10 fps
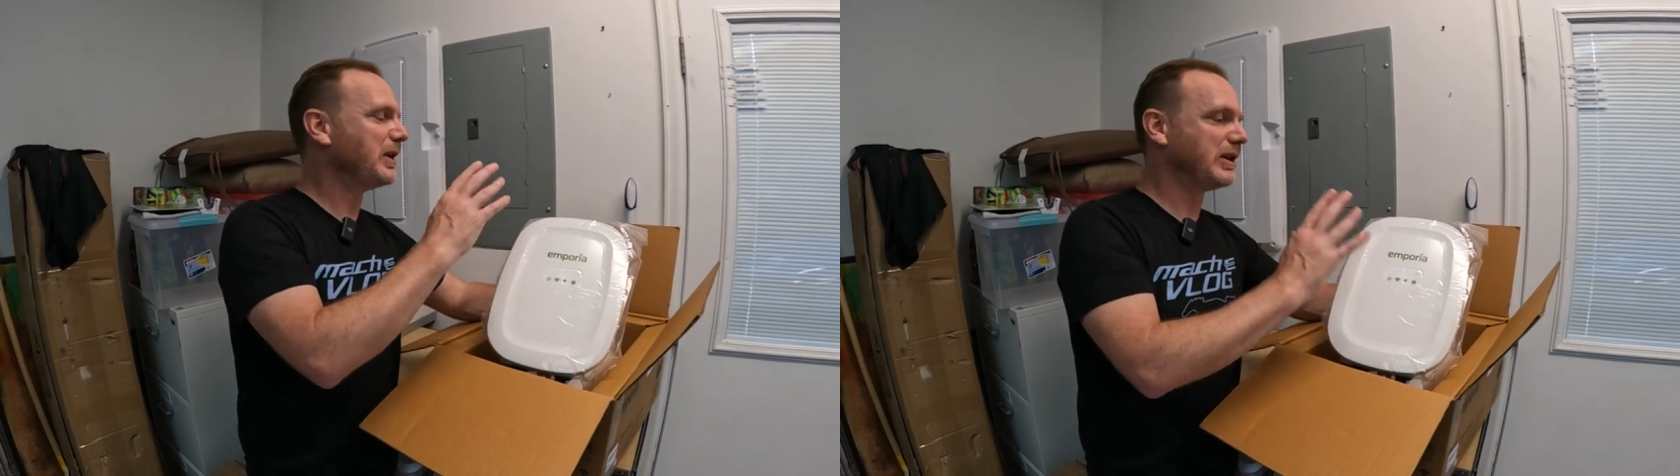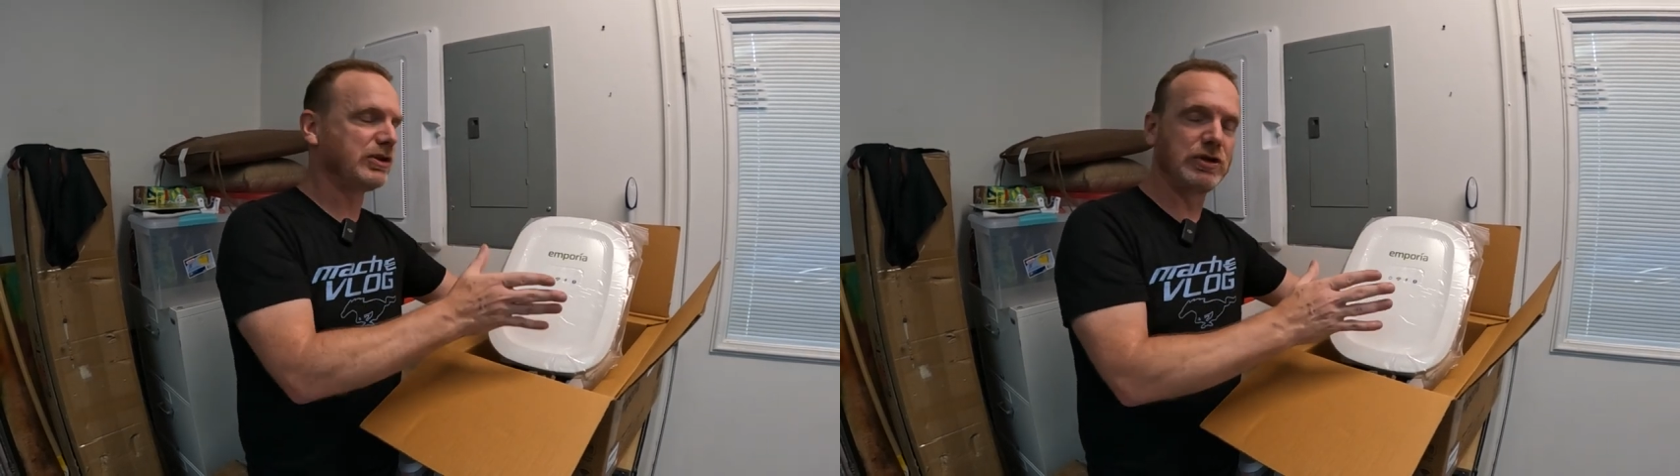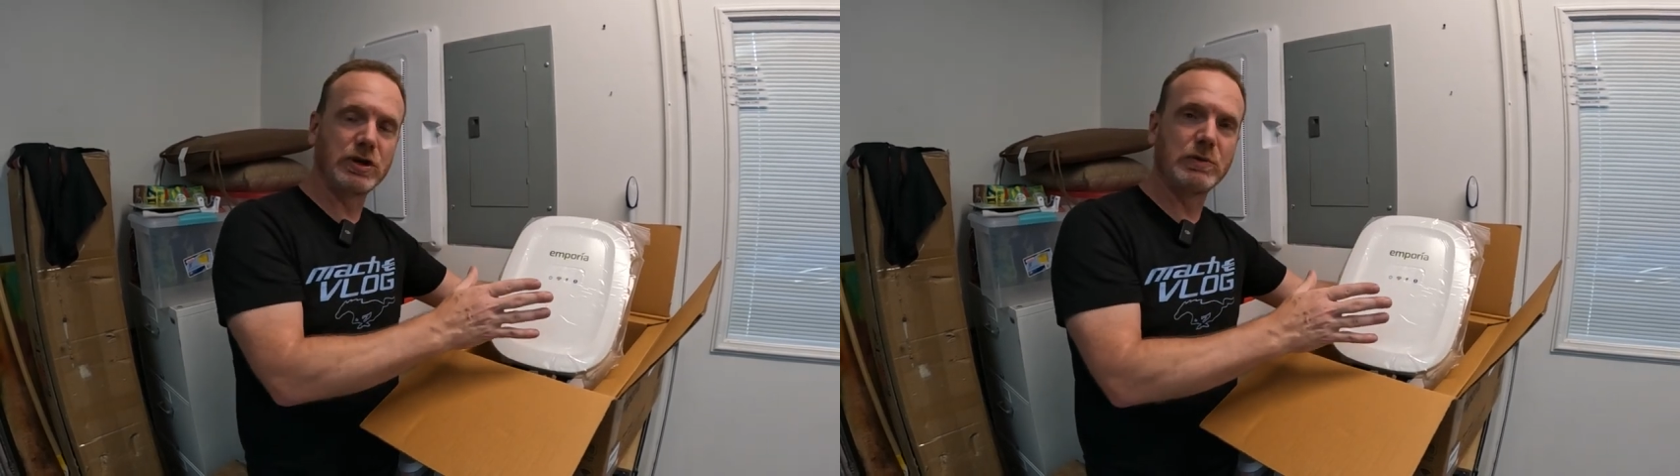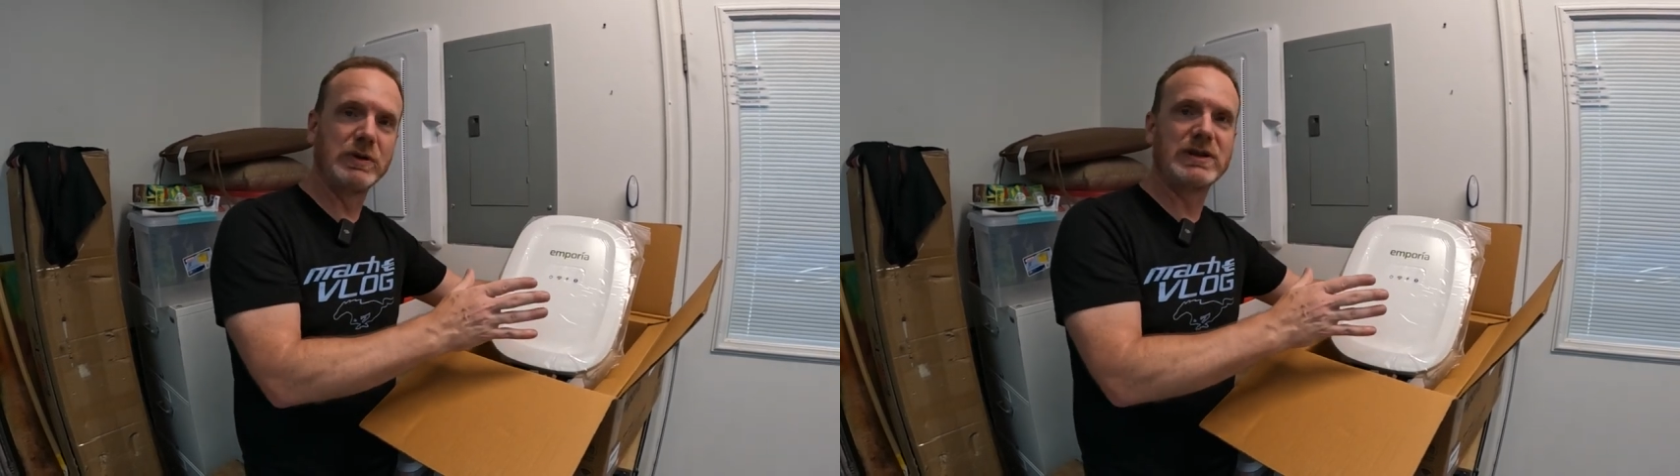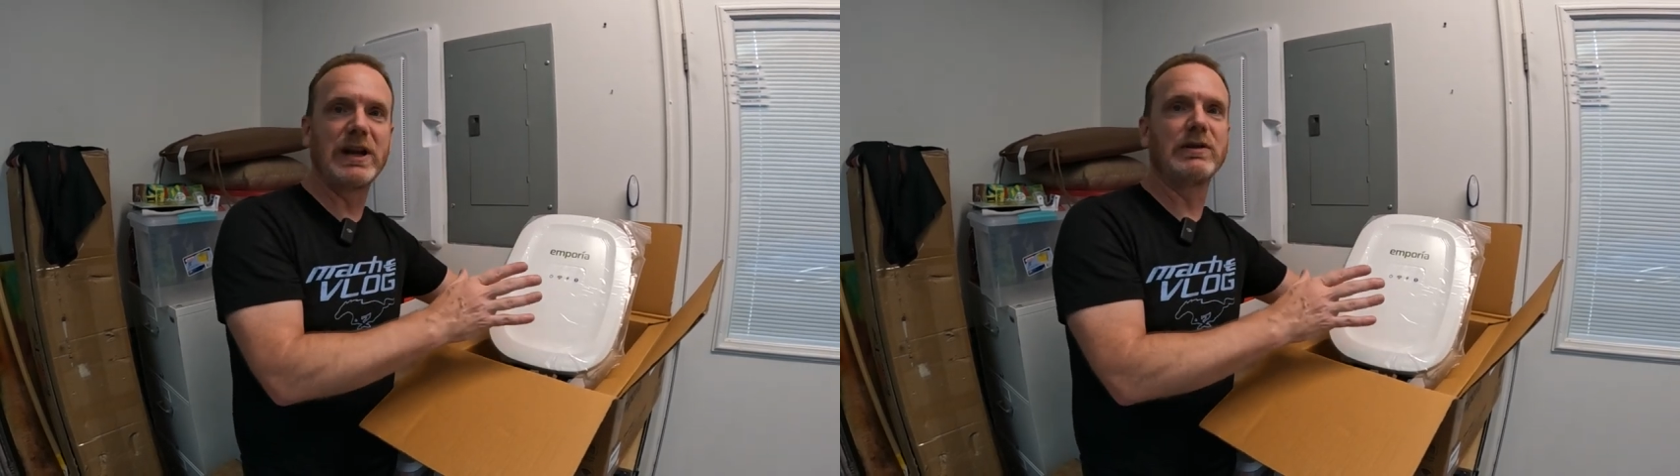but it should
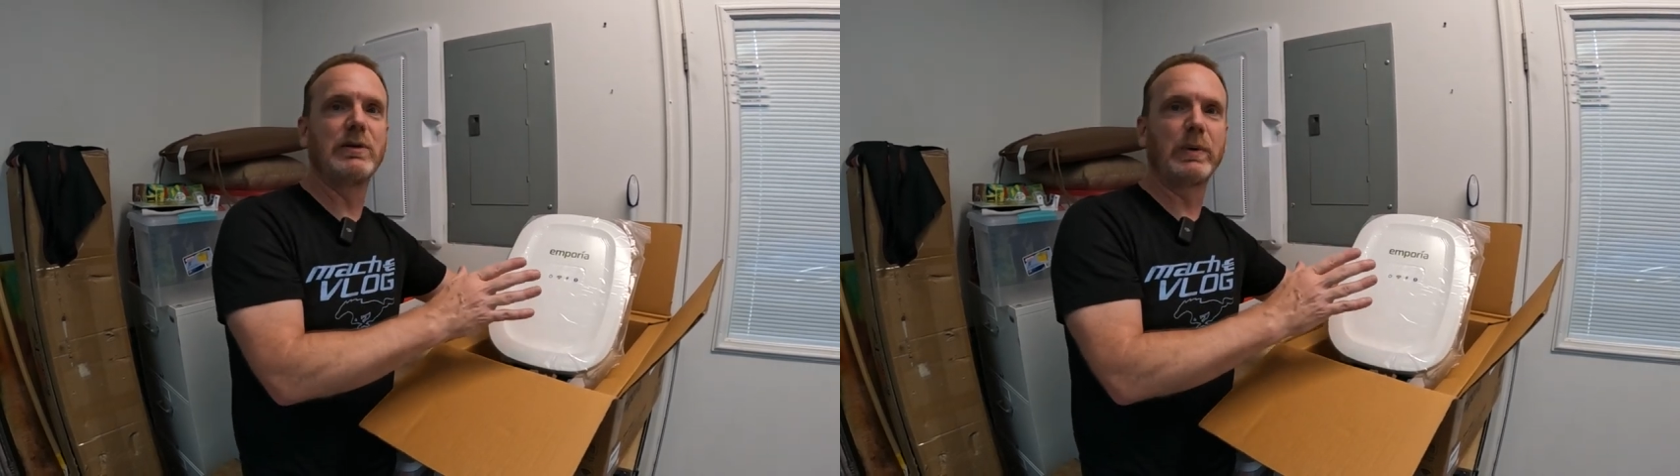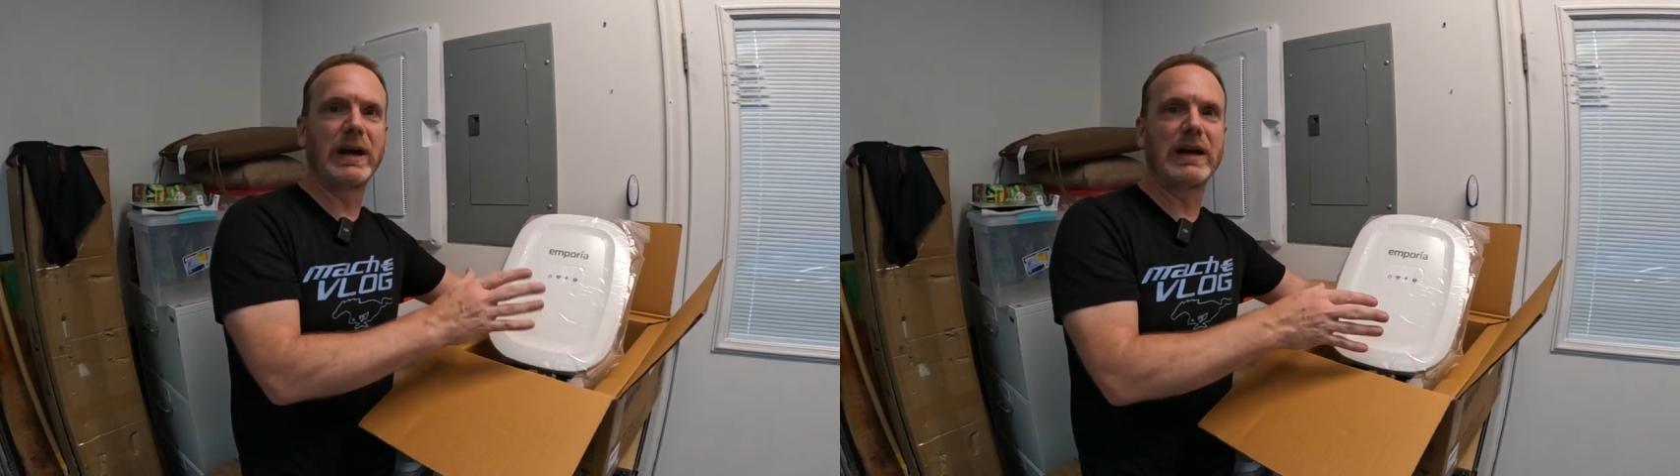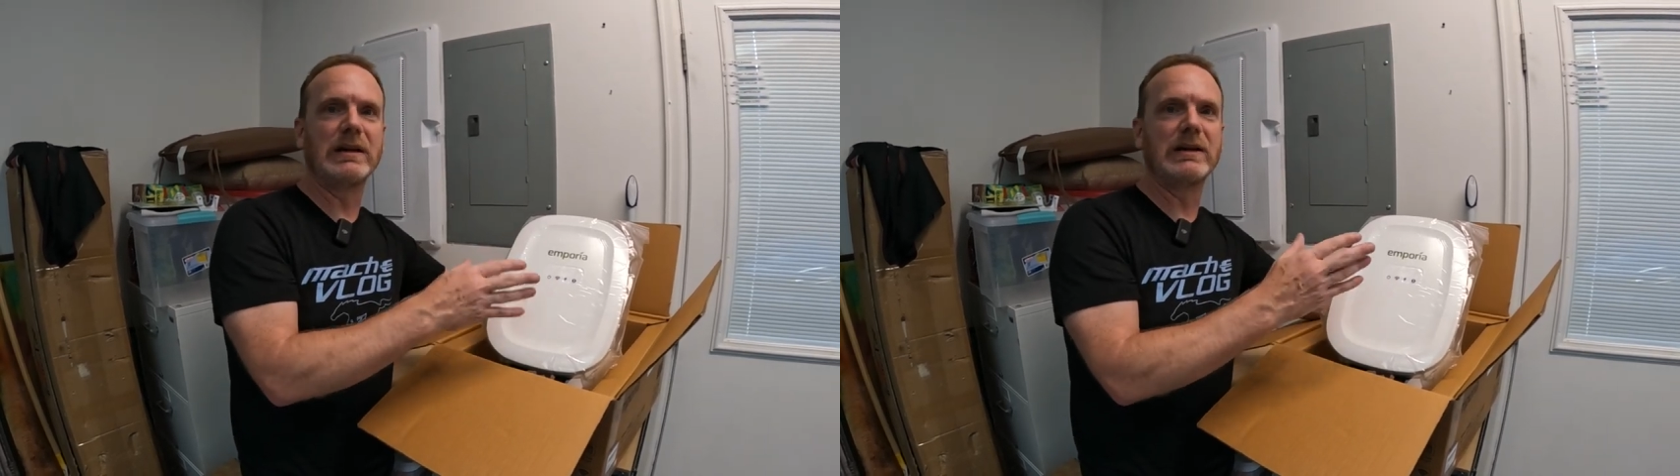withstand the rain